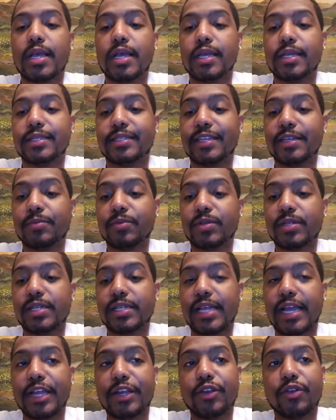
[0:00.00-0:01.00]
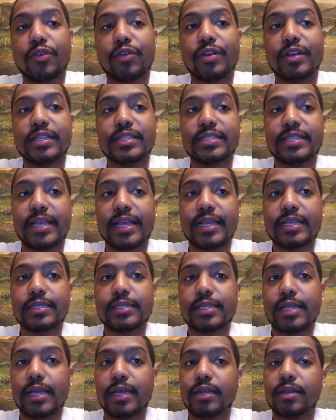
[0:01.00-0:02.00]
Typically, during the
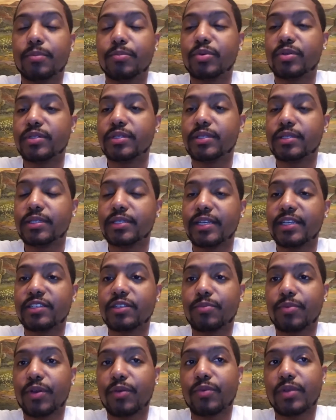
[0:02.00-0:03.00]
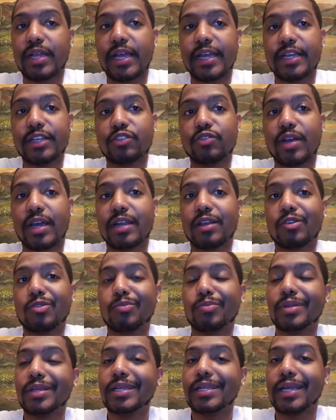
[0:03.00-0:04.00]
test, the participant will try to
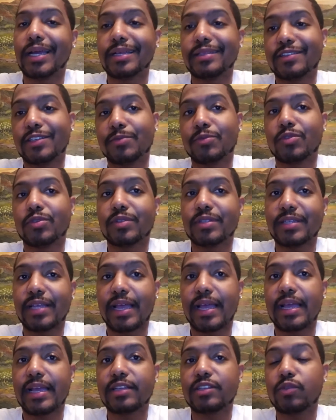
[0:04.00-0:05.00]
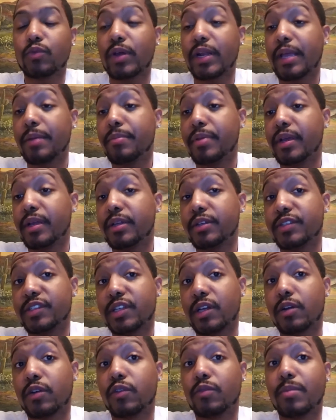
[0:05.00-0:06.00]
complete typical tasks while they being
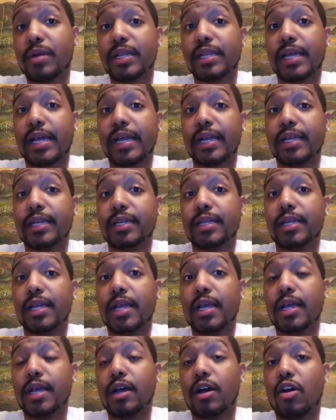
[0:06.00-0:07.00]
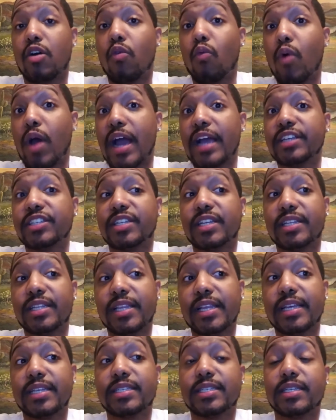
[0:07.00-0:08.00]
observed by or watched and
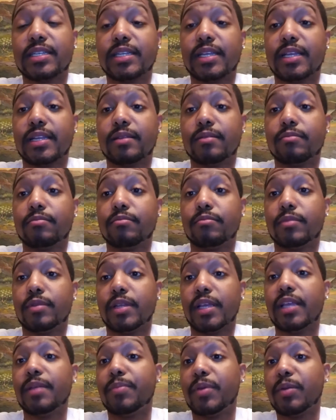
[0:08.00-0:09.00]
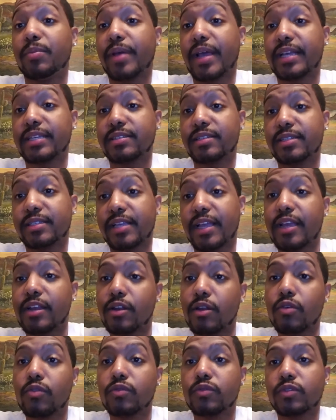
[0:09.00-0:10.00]
listening, and these people actually take
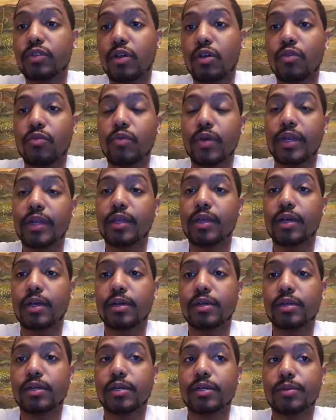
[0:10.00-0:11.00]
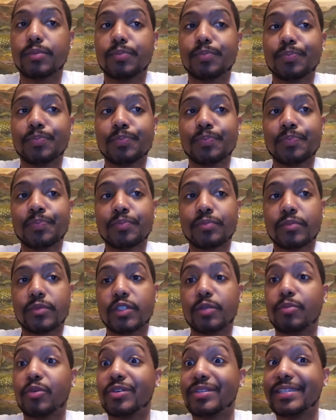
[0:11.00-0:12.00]
notes on what
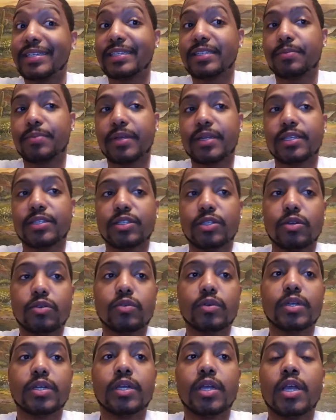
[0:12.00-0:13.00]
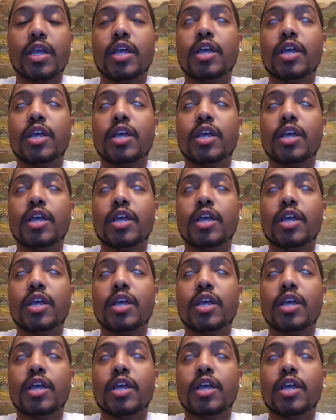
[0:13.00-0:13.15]
the participant is doing.